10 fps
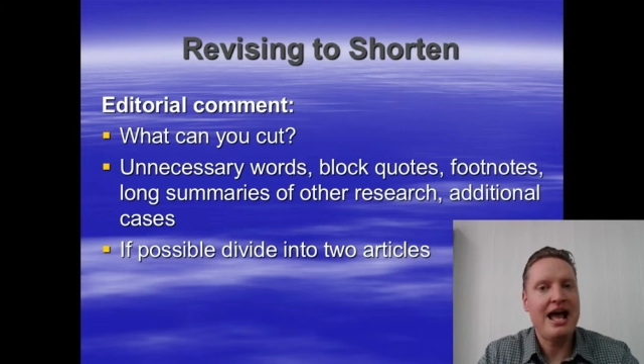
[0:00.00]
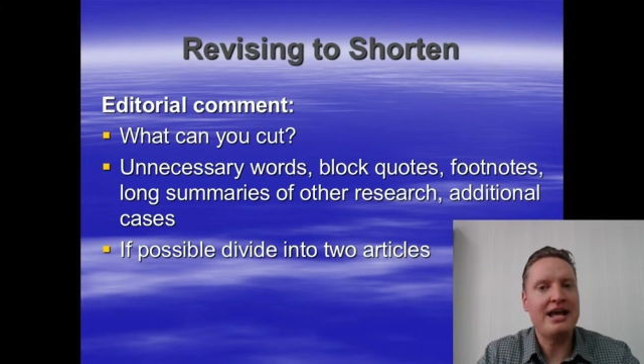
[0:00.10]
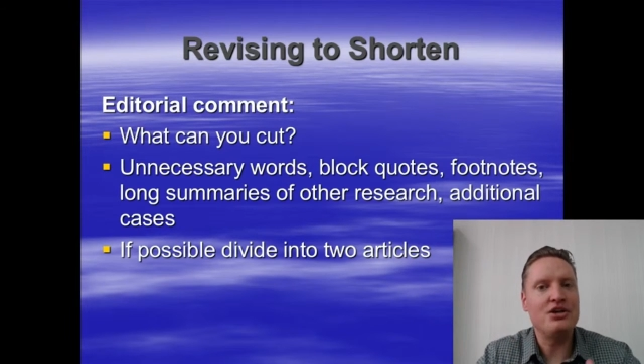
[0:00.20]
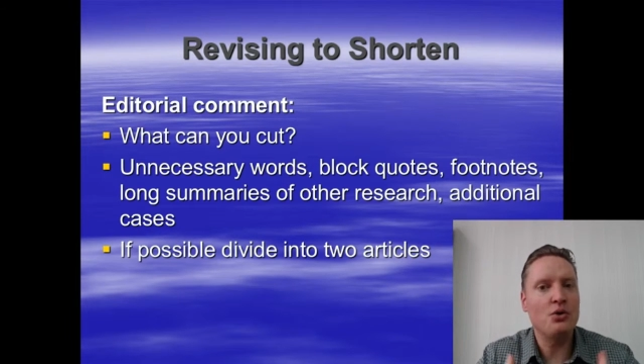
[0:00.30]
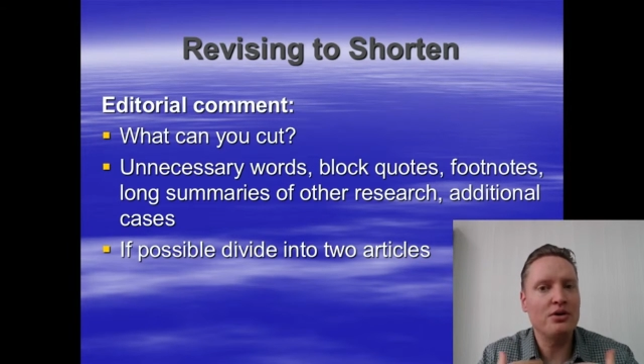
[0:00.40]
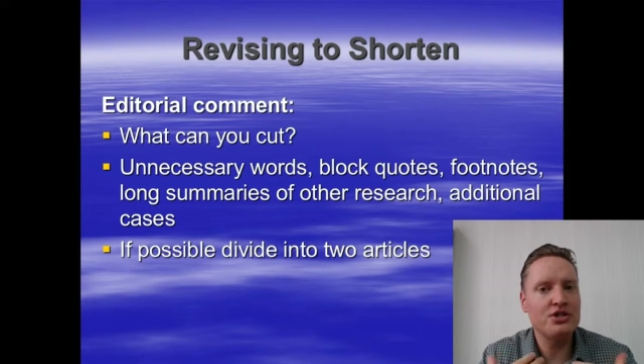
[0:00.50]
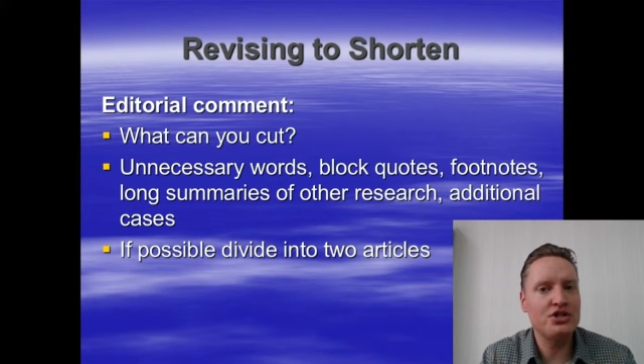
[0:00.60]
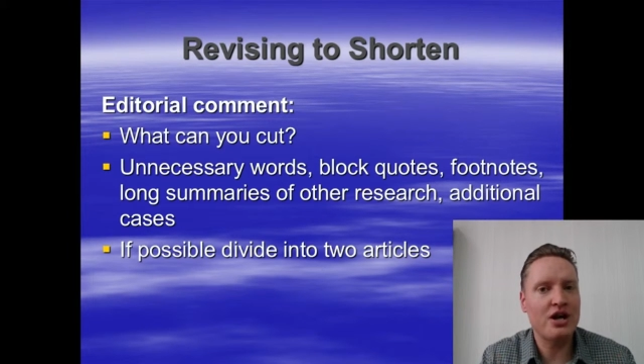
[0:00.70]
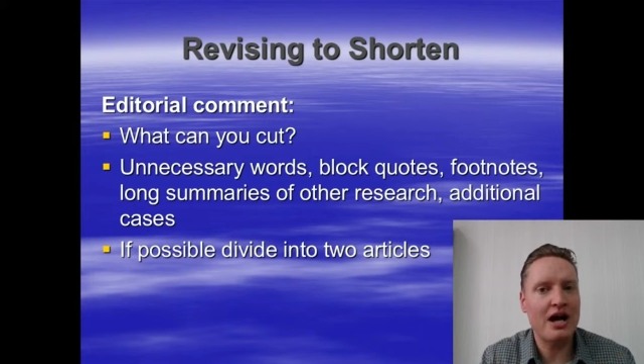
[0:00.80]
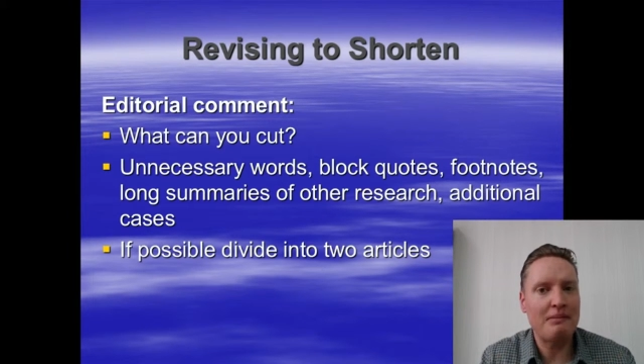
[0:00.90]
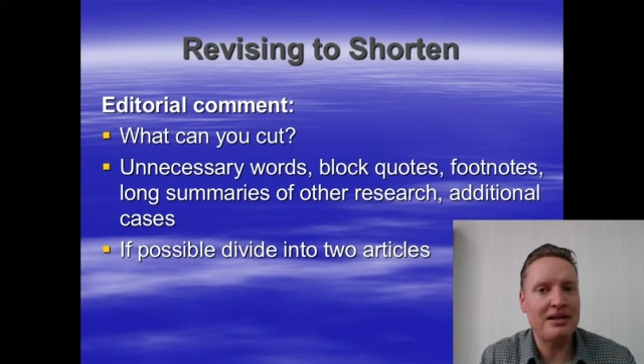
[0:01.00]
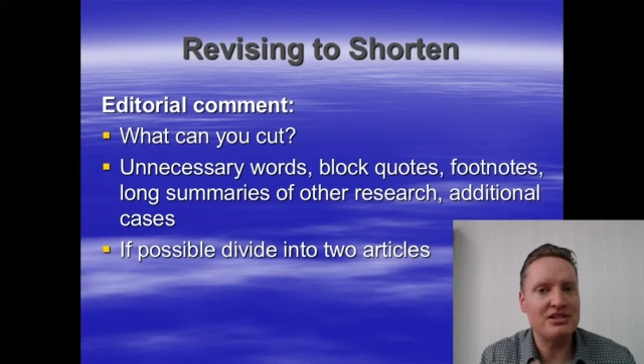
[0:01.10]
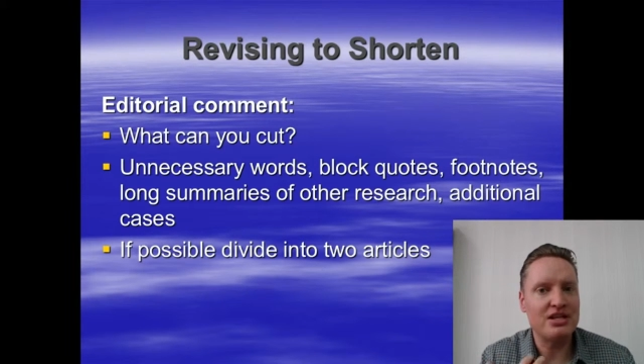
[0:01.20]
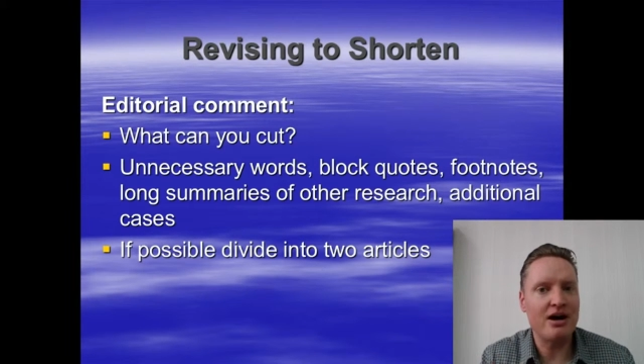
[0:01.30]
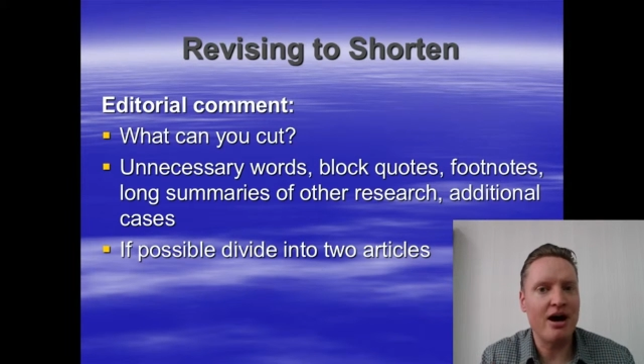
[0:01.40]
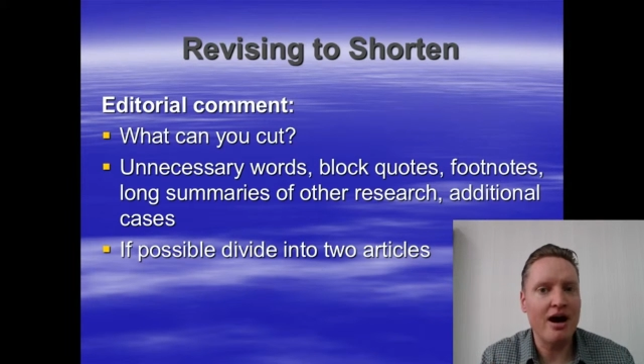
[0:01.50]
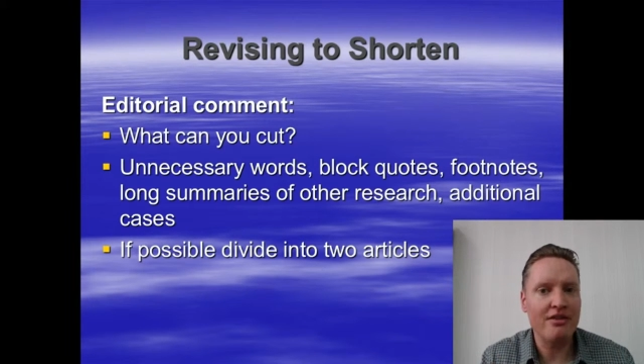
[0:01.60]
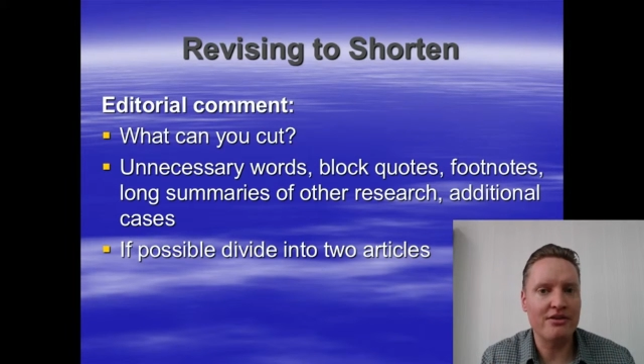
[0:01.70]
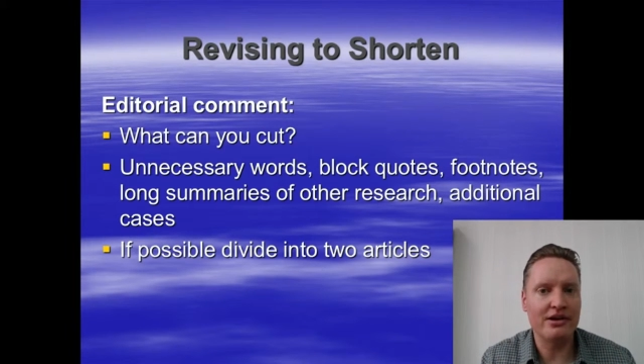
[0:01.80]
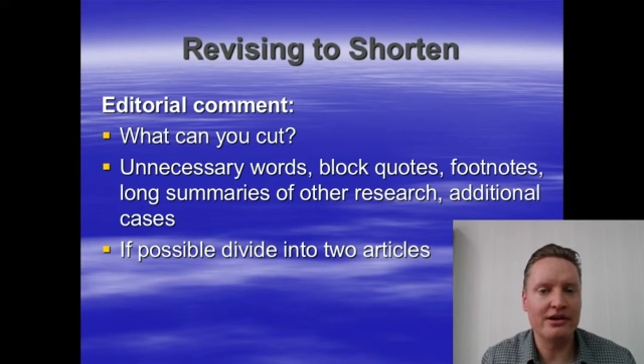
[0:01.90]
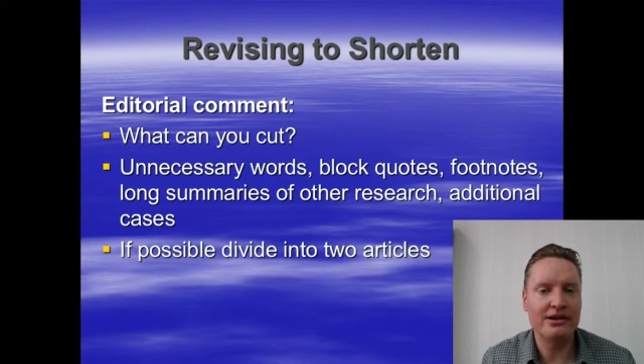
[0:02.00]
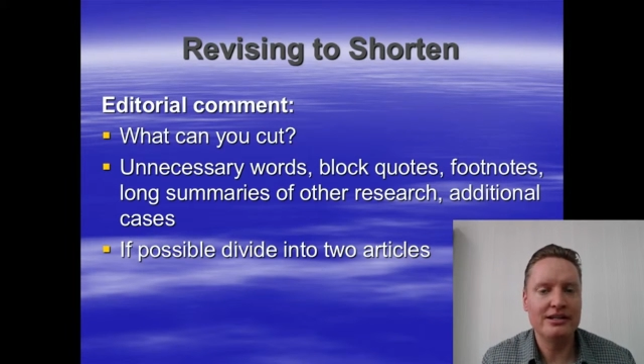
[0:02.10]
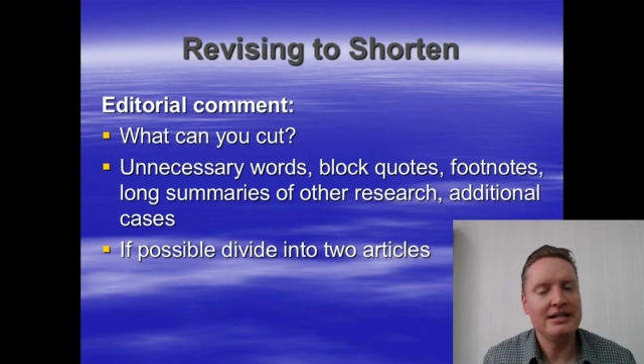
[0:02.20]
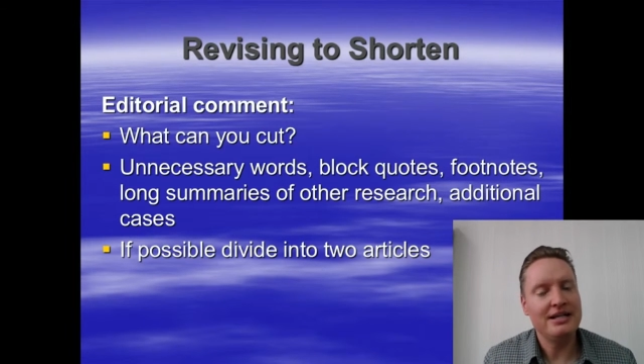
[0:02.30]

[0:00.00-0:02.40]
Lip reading: And your job as the author